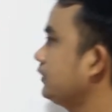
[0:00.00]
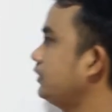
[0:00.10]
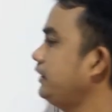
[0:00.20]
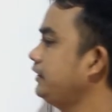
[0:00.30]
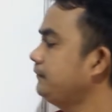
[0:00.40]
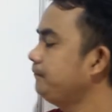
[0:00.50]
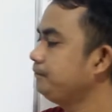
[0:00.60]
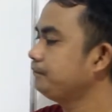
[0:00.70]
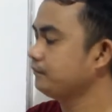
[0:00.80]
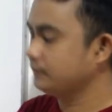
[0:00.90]
Okay.
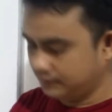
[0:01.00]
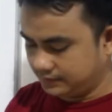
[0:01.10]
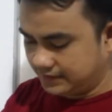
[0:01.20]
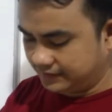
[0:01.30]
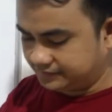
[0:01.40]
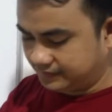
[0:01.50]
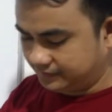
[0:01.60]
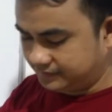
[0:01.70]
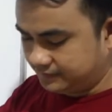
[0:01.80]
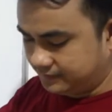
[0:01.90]
Next
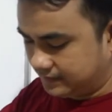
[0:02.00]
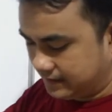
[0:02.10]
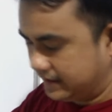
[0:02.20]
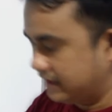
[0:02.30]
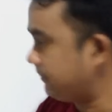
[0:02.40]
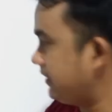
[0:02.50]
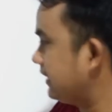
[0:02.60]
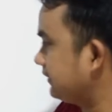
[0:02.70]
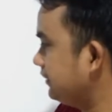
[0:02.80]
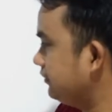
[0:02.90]
is, hanapin
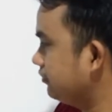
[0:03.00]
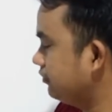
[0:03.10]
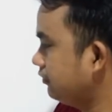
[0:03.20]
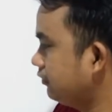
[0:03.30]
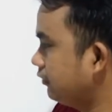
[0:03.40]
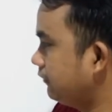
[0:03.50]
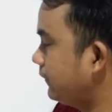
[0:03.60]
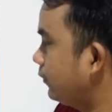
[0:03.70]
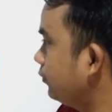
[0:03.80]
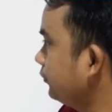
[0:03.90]
natin yung
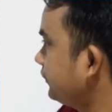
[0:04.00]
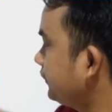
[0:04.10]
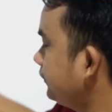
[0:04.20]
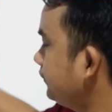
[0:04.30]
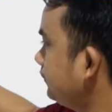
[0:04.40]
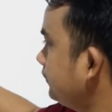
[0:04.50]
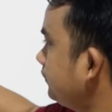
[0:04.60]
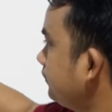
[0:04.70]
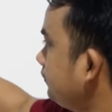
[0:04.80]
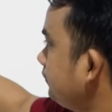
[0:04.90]
focus.
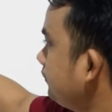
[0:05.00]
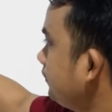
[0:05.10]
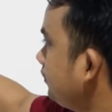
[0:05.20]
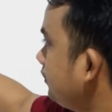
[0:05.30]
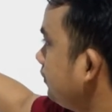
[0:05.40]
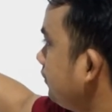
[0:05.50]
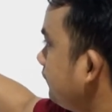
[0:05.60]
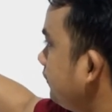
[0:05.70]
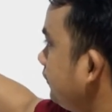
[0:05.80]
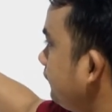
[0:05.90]
Or